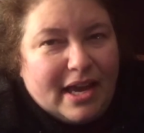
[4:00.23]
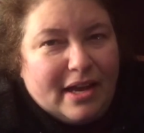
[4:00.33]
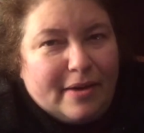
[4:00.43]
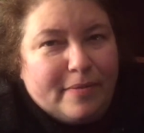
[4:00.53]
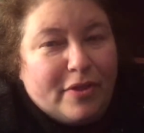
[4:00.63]

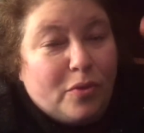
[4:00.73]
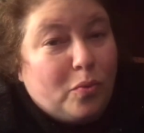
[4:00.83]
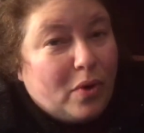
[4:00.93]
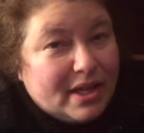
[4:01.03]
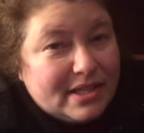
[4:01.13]
um, the
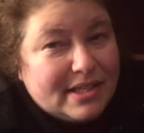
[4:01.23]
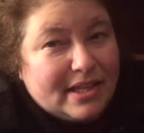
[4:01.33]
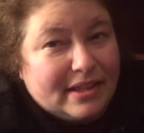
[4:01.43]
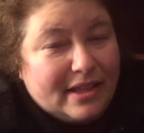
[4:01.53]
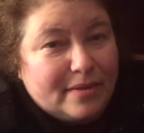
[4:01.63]
ones
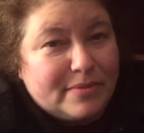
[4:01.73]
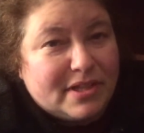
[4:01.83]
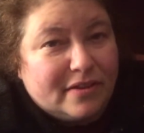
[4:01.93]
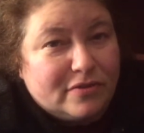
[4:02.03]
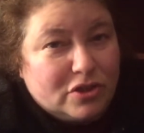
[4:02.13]
that let
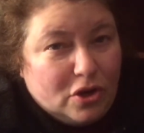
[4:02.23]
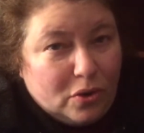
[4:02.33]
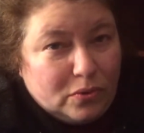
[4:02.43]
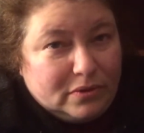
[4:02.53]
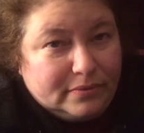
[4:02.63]
themselves
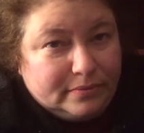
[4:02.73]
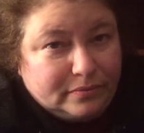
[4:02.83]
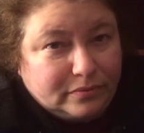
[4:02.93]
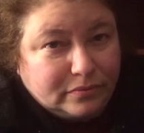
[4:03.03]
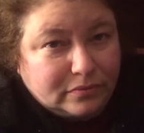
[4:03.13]
known.
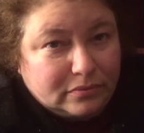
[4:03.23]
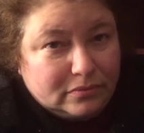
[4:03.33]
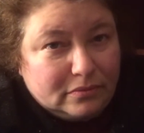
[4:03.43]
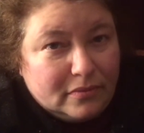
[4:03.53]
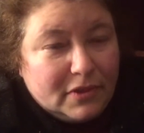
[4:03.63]

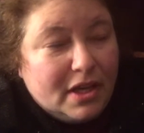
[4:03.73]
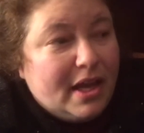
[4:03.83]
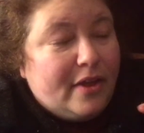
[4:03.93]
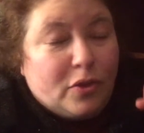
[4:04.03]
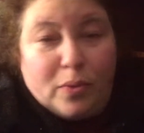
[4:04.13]

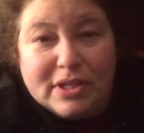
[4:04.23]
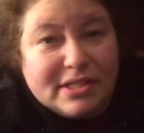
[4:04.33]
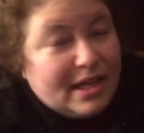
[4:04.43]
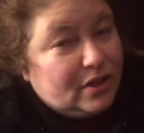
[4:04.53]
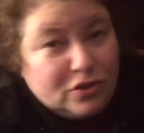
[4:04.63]
The
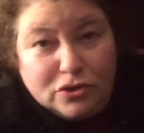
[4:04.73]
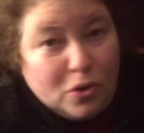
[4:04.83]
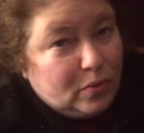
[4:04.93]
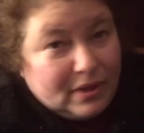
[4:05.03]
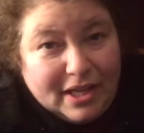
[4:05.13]
ones that
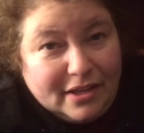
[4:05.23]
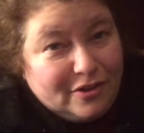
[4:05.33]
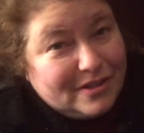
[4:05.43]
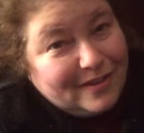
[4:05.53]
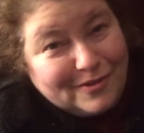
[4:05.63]
don't let
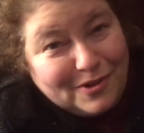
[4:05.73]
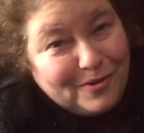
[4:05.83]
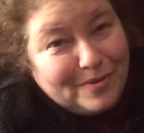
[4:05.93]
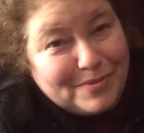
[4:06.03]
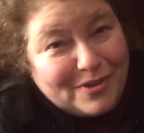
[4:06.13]
yourselves
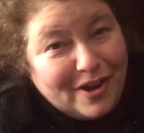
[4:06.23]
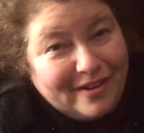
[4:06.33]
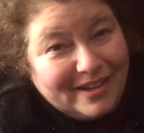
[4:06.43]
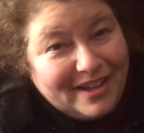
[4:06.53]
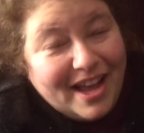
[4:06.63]
known, I'm
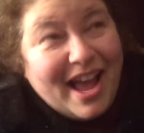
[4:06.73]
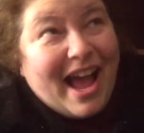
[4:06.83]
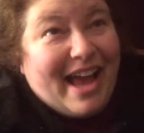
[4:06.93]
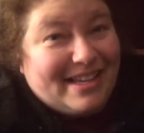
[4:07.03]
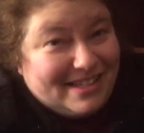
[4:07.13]
sorry.
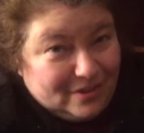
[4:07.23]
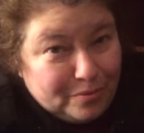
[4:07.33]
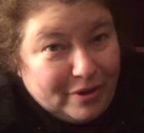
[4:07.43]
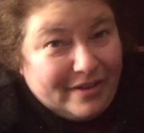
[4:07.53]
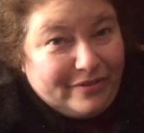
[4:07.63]
I still
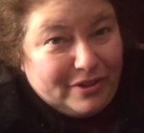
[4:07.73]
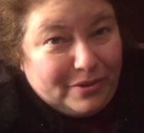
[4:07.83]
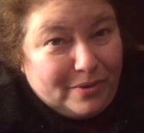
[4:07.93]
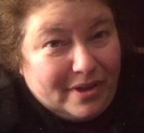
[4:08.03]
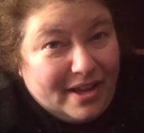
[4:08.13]
pray for
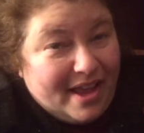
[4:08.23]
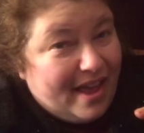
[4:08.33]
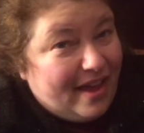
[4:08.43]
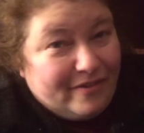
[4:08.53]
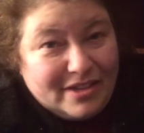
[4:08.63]
you
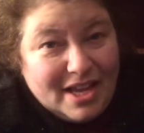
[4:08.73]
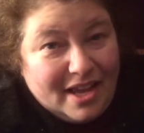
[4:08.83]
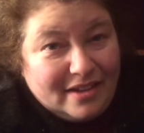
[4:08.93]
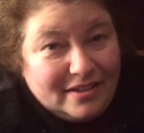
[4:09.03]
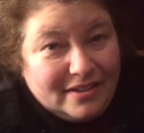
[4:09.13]
every
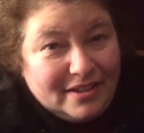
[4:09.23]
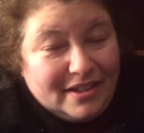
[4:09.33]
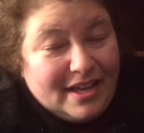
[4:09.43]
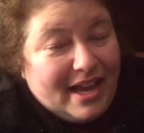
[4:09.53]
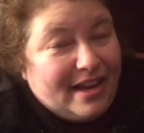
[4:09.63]
day
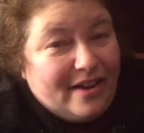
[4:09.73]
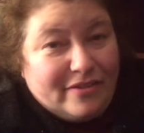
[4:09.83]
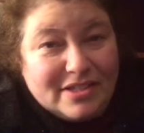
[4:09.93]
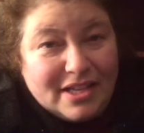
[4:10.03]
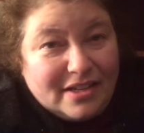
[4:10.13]
and
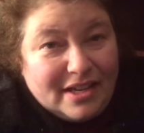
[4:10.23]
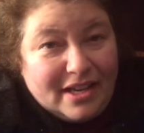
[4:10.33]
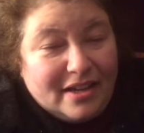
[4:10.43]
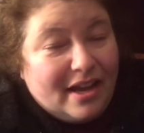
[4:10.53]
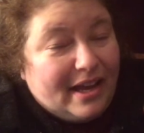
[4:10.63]
every
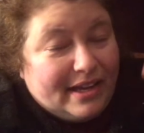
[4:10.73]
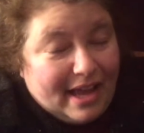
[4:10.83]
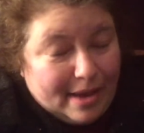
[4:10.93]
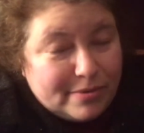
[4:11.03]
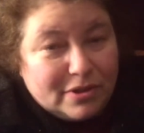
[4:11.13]
Sunday. I
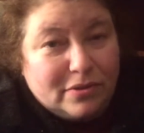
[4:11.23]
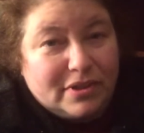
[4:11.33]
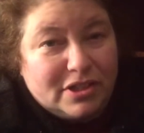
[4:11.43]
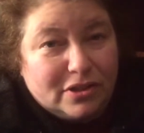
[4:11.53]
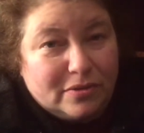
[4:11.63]

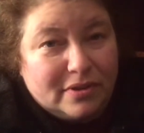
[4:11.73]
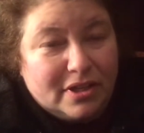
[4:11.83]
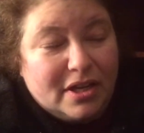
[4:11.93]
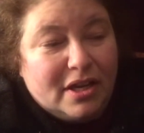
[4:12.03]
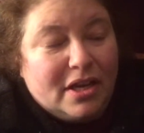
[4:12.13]
absolutely do.
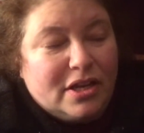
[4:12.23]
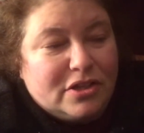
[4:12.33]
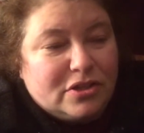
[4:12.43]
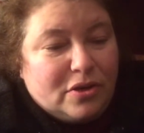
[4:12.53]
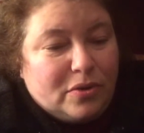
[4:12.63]

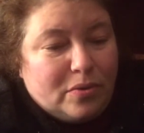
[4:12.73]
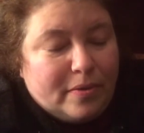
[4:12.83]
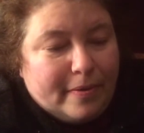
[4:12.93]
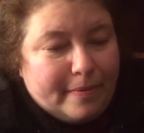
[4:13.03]
So,